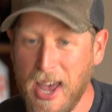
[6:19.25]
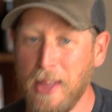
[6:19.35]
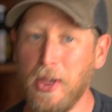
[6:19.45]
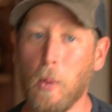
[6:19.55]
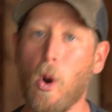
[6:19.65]

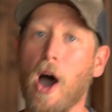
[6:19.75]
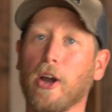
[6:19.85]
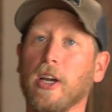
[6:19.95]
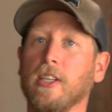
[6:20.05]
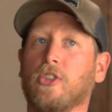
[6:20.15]
The
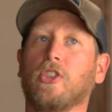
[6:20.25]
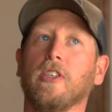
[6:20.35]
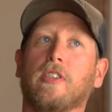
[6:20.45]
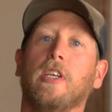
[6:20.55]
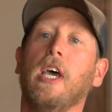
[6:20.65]
water, it's
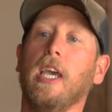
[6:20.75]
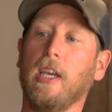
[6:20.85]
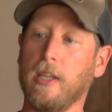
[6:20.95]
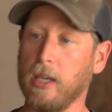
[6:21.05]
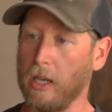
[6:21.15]
just,
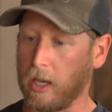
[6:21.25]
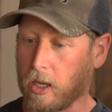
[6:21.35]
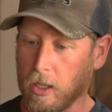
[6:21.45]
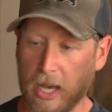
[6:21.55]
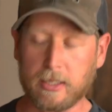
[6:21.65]
it
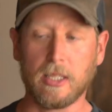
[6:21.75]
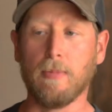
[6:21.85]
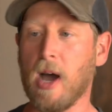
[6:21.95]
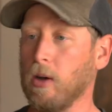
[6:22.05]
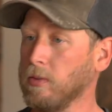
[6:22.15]
collects in the
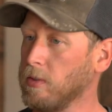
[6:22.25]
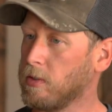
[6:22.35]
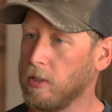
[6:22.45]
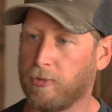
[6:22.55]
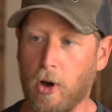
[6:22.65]

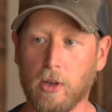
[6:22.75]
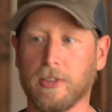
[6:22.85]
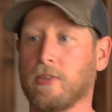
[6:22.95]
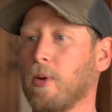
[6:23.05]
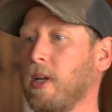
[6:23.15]
mountains, it falls
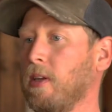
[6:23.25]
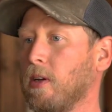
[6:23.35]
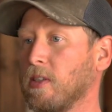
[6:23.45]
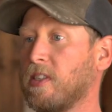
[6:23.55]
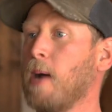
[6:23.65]
its rain
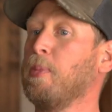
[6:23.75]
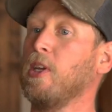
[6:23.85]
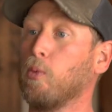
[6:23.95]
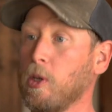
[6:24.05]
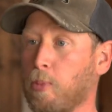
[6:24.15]
here, it's not
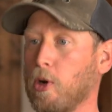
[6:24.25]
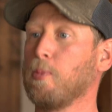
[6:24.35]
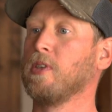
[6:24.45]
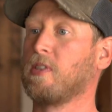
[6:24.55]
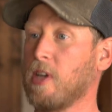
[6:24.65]
being
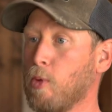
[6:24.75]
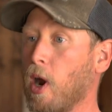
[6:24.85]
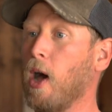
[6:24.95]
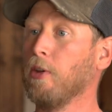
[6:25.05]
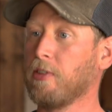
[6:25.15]
repurposed
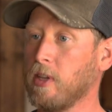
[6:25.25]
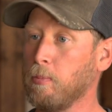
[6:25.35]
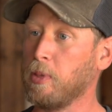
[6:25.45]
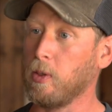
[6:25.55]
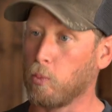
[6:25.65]
somewhere else and
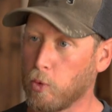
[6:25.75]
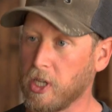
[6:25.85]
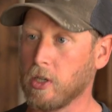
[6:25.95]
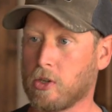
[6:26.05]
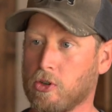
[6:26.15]
then being
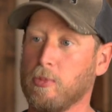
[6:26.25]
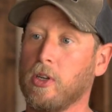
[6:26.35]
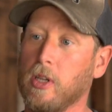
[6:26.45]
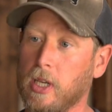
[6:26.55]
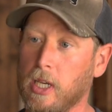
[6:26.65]

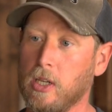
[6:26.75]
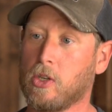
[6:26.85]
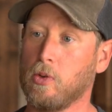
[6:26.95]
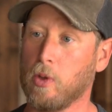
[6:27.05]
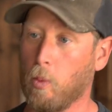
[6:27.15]
redistributed
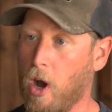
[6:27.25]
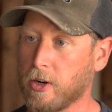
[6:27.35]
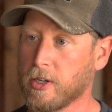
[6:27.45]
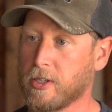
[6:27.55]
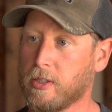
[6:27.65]
into the
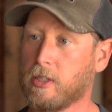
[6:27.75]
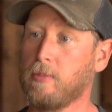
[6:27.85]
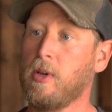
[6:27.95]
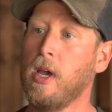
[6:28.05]
water system.